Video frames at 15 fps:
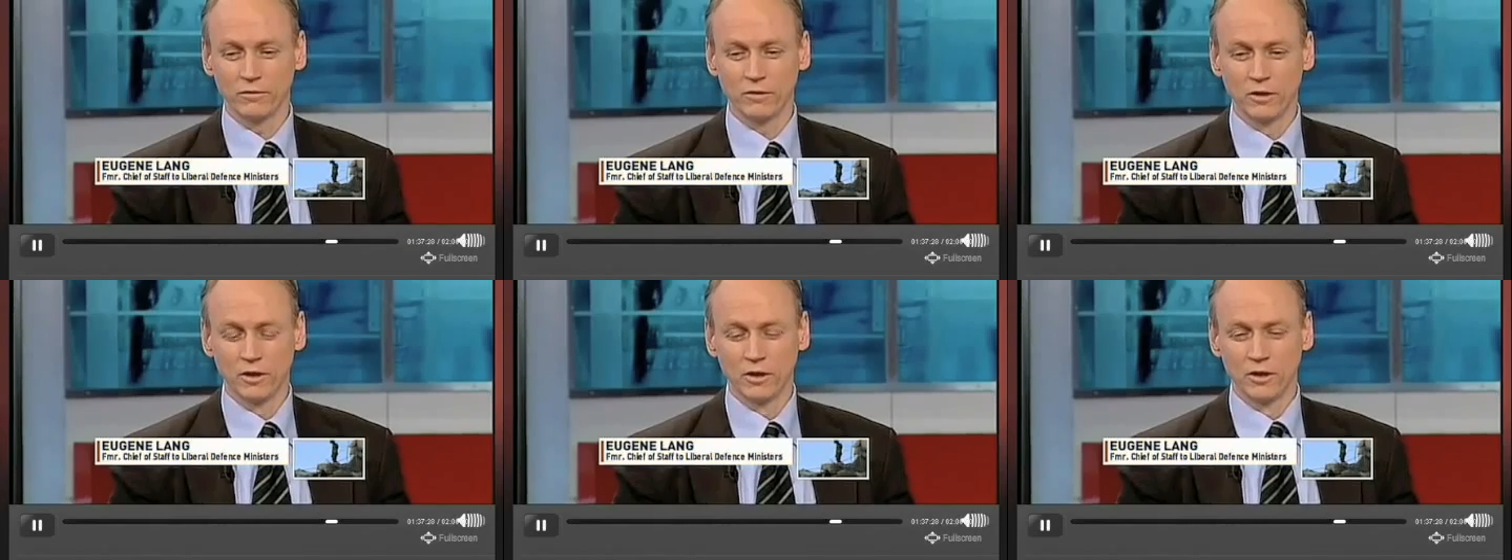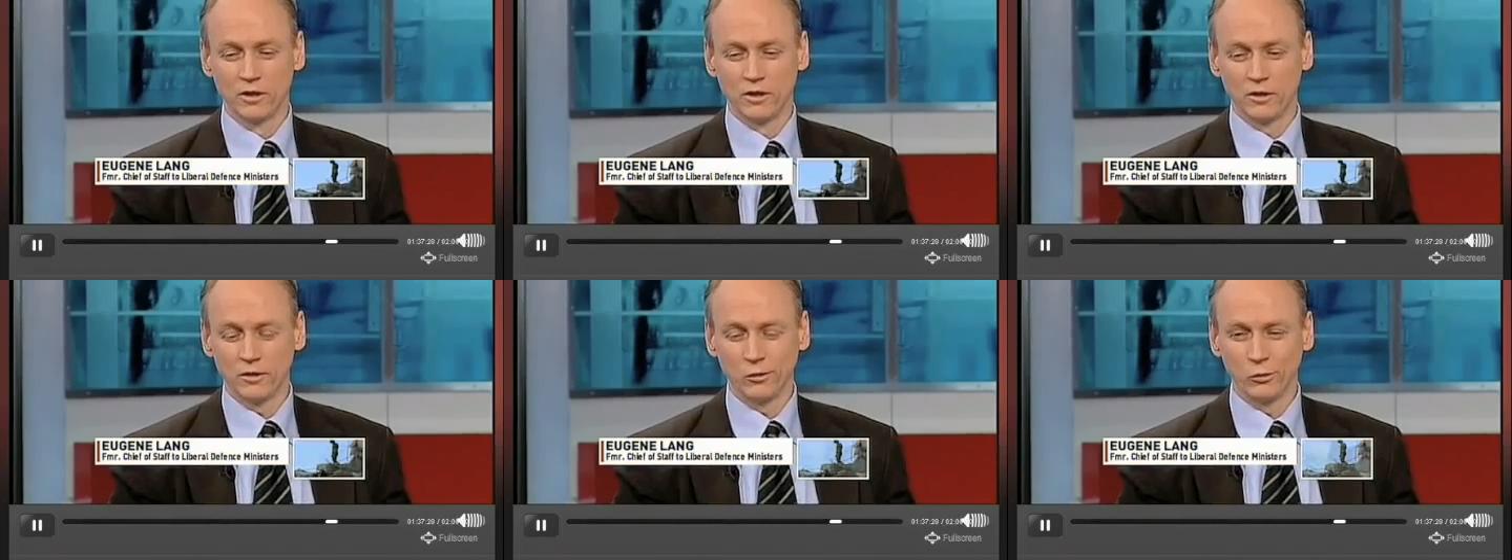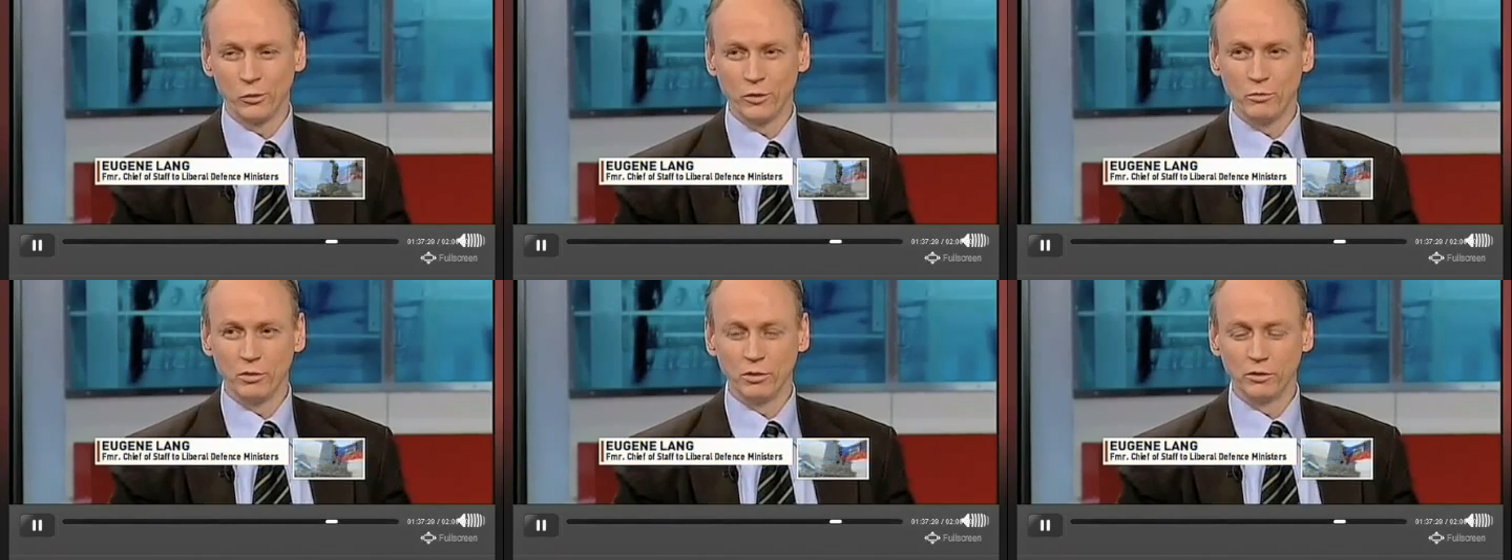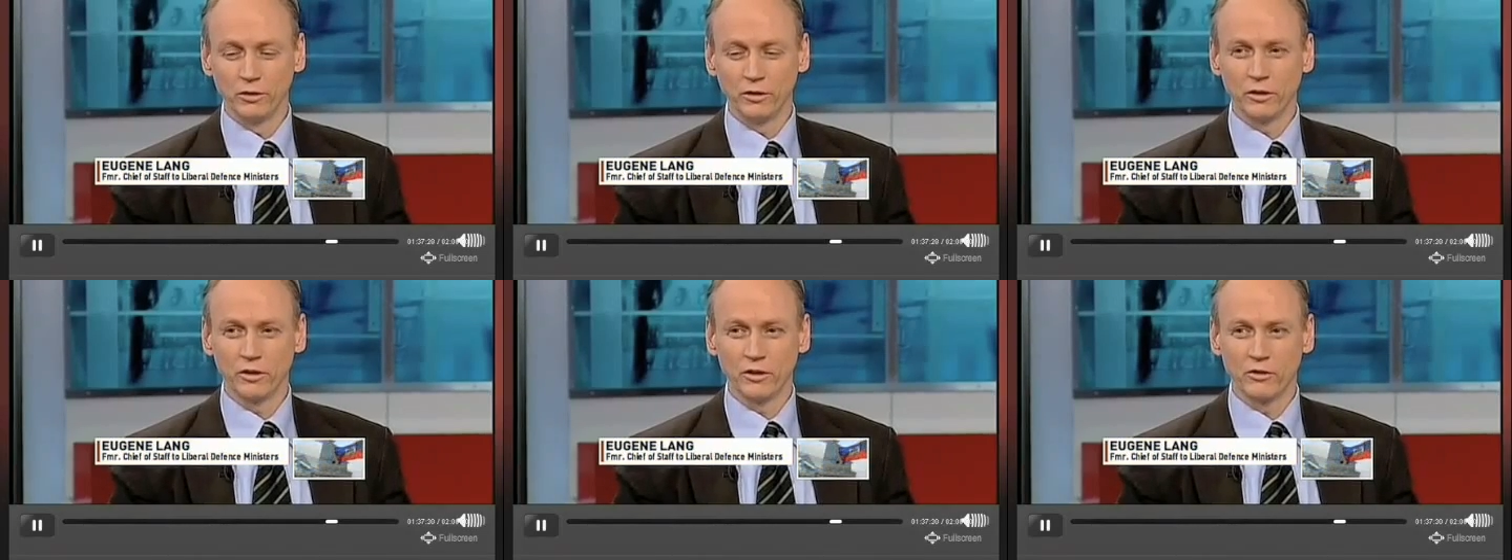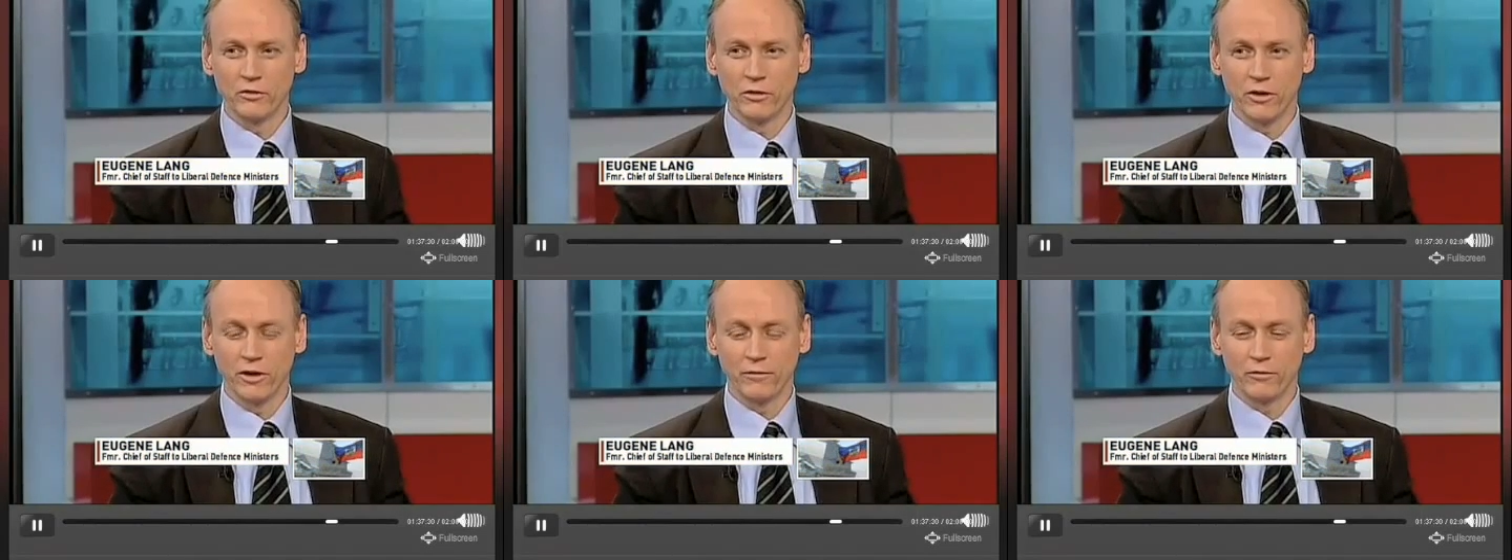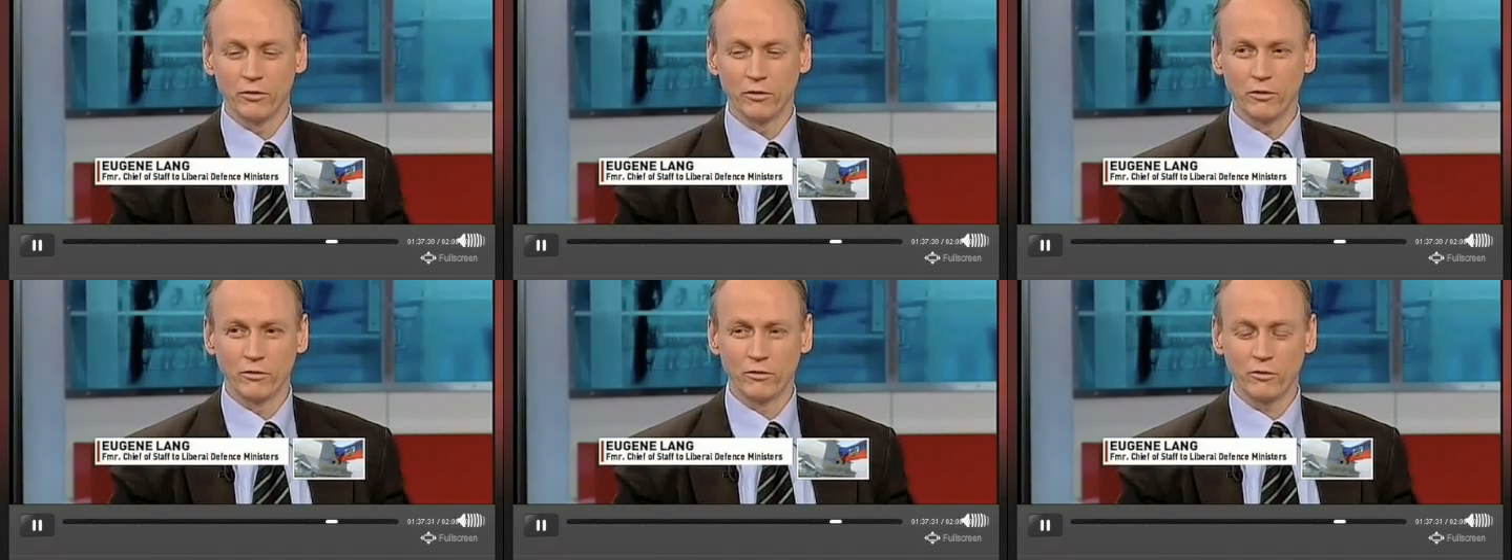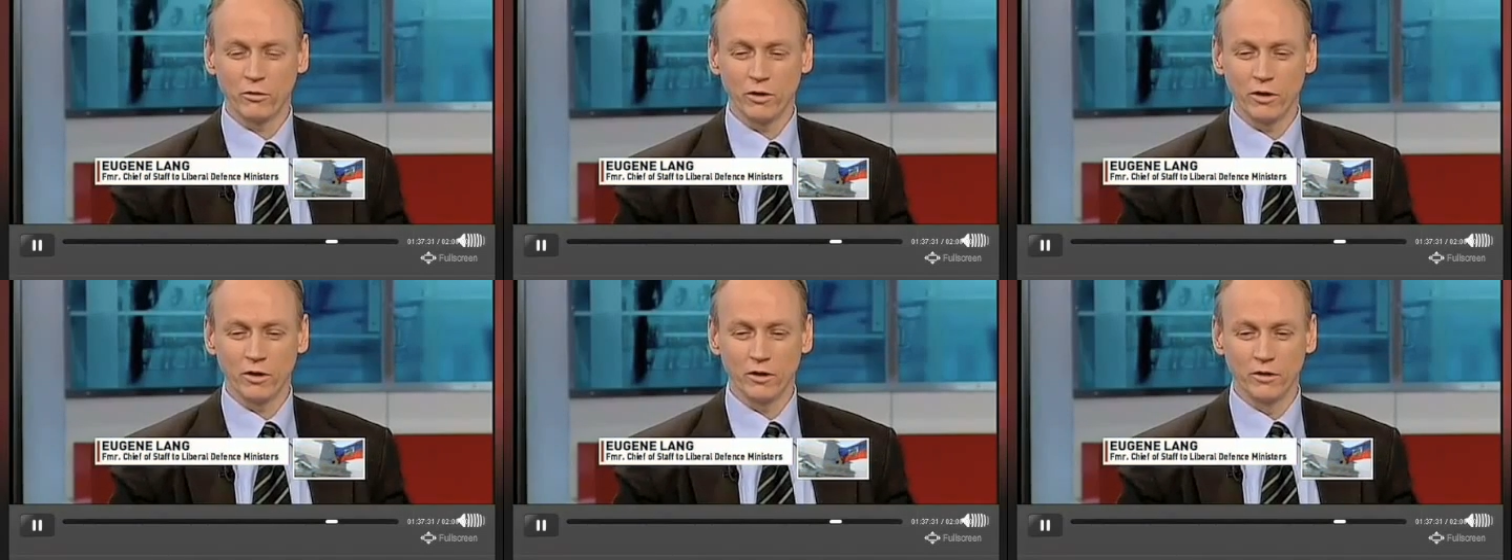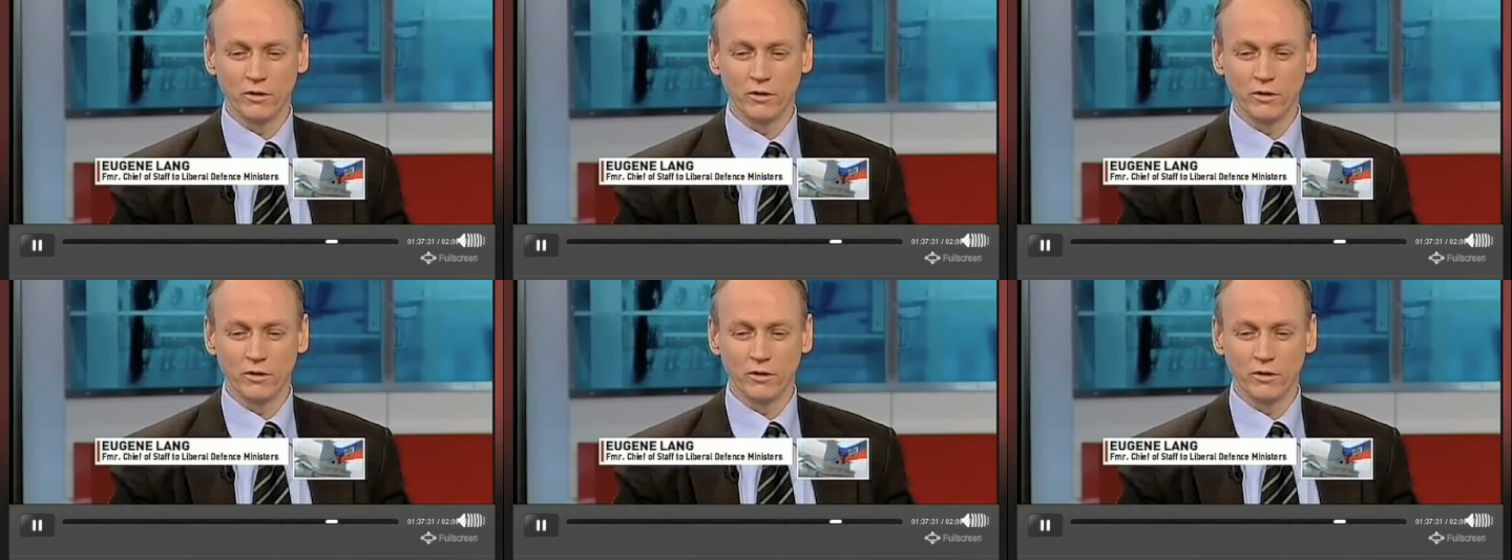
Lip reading: of, you know, rebuilding a country after an earthquake,